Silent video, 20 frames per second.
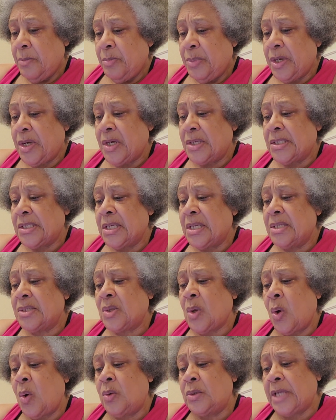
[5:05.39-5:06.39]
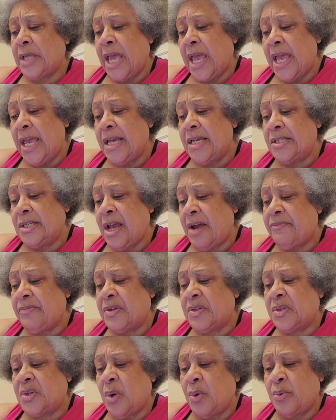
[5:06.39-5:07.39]
because in his old age,
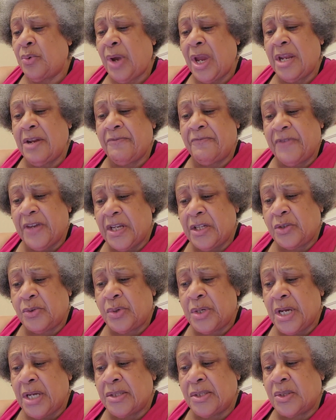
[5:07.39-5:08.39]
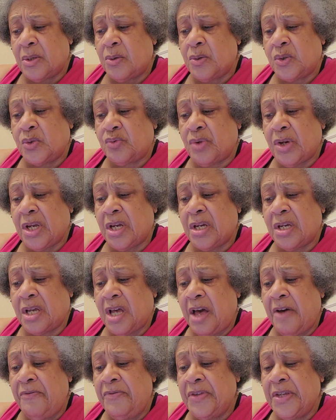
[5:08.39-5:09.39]
after so great a victory and so strict a
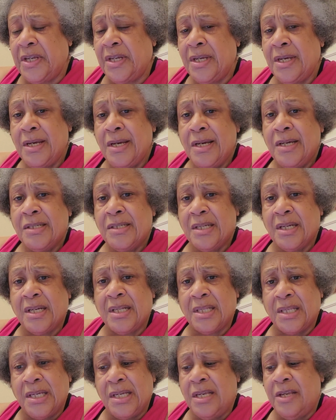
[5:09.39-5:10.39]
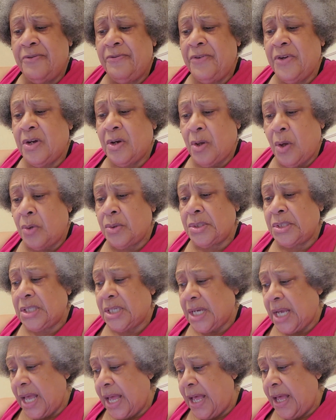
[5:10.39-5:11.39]
covenant, to cleave close
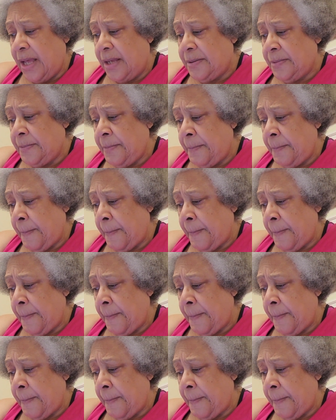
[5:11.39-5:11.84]
to God.